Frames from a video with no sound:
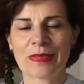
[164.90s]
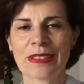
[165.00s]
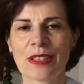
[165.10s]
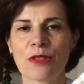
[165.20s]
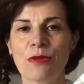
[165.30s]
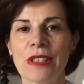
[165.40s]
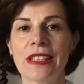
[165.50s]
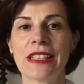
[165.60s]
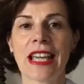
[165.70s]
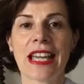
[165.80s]
This is
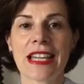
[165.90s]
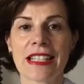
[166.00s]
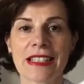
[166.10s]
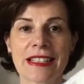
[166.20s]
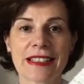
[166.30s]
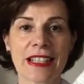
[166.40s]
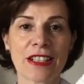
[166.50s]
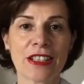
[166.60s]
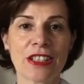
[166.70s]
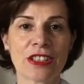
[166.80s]
really
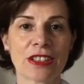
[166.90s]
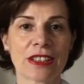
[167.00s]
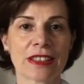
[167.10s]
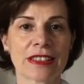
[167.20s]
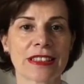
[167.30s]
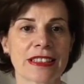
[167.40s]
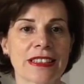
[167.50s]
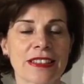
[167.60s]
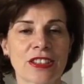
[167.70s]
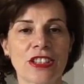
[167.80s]
stylish,
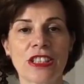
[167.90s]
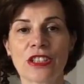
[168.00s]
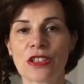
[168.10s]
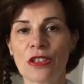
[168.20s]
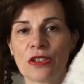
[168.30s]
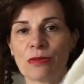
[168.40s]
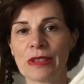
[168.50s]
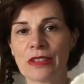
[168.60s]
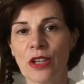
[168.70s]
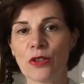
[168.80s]
chic, it's a little
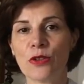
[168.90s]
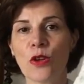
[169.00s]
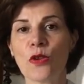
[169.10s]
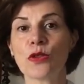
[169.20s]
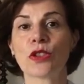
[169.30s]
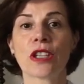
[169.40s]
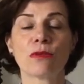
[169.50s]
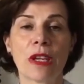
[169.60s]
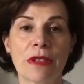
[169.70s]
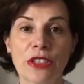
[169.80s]
bit long, you
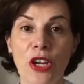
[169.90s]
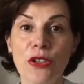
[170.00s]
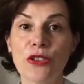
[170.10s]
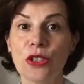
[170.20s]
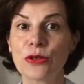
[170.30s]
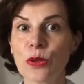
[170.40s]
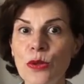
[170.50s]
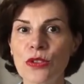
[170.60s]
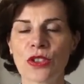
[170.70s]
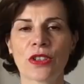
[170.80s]
can wear it untucked
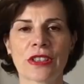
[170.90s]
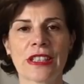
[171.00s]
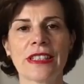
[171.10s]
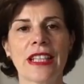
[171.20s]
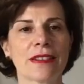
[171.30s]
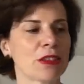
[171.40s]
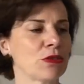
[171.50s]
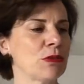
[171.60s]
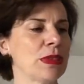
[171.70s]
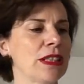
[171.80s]
or tucked in, that
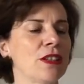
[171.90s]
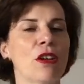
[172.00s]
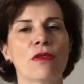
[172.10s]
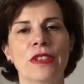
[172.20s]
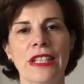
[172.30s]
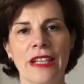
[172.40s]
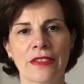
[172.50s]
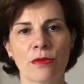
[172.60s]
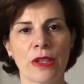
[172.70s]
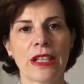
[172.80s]
would be lovely
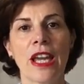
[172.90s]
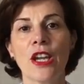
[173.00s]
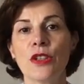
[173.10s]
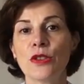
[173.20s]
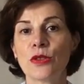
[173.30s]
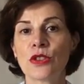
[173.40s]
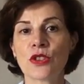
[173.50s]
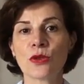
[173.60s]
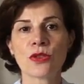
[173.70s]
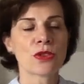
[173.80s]
either way. You could
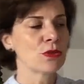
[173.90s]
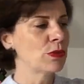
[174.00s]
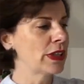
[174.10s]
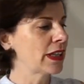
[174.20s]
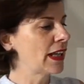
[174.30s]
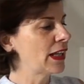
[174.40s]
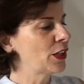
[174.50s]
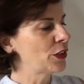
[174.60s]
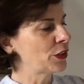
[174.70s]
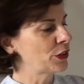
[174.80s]
choose to wear
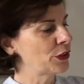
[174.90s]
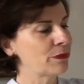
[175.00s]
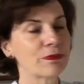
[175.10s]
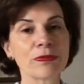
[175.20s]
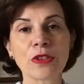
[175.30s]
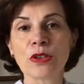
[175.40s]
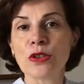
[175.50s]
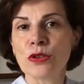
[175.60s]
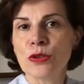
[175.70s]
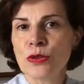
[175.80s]
a
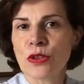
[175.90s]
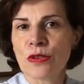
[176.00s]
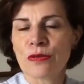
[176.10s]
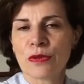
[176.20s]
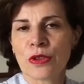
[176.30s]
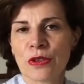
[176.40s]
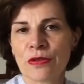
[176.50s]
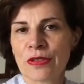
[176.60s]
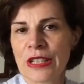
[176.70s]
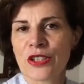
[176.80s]
nude
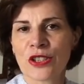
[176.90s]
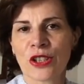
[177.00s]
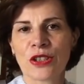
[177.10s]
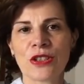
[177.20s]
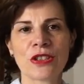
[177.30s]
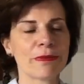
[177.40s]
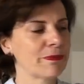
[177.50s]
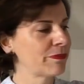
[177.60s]
flesh coloured